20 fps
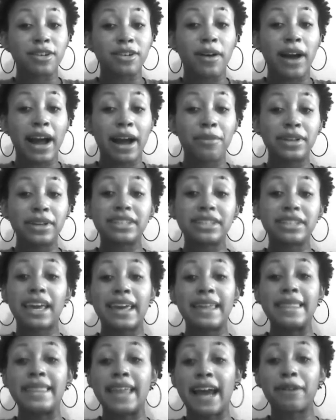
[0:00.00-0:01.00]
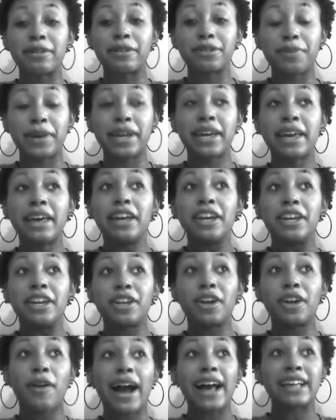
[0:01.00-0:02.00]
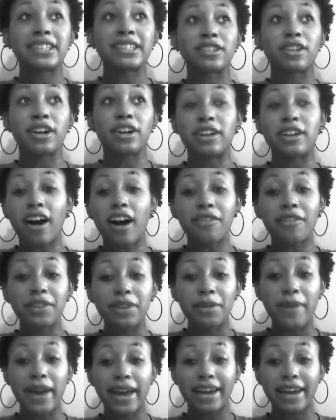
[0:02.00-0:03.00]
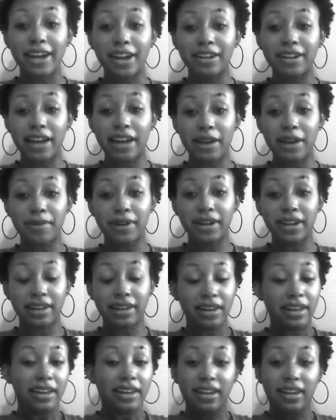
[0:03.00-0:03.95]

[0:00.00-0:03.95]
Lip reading: So I would say in that respect, I started off with a bad hair day, but